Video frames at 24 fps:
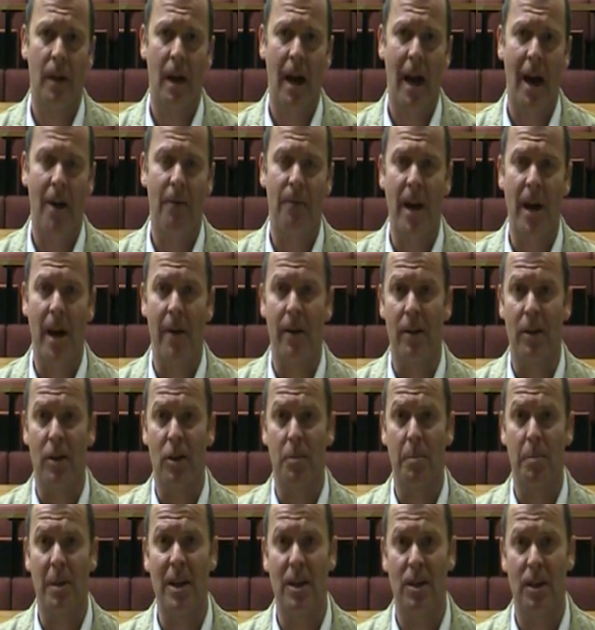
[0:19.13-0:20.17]
how various
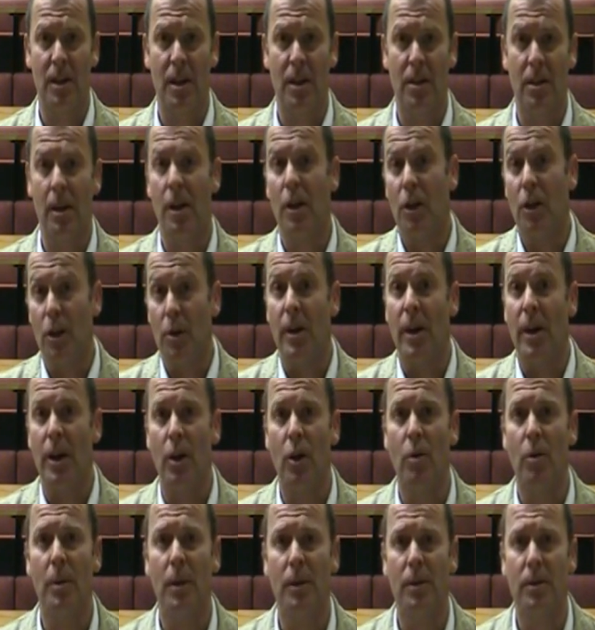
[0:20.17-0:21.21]
species, including
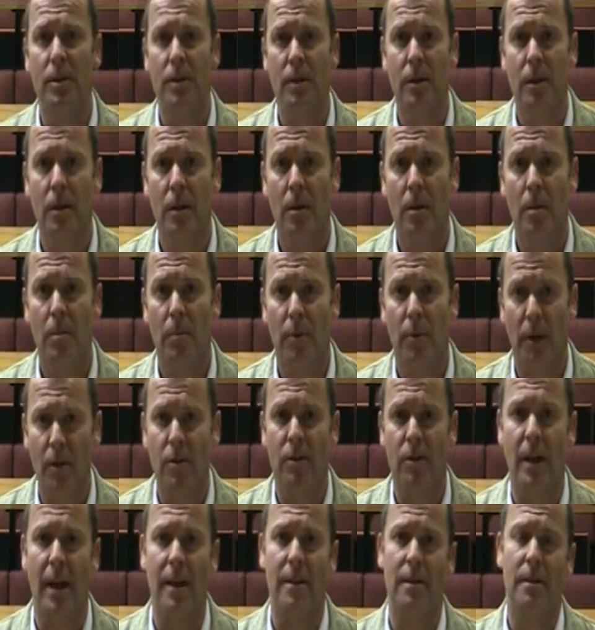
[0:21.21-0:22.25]
humans,
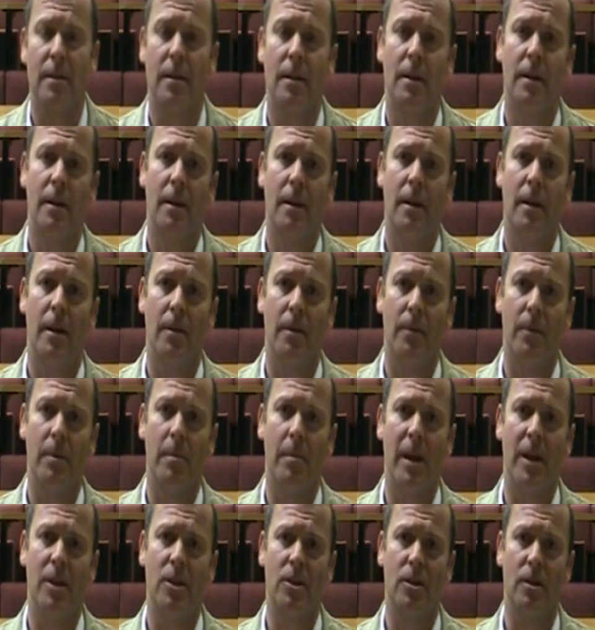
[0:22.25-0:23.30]
process
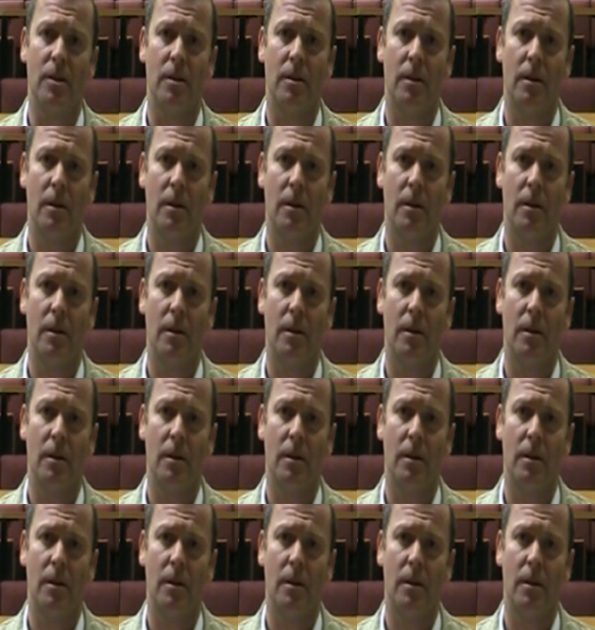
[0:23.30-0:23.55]
information.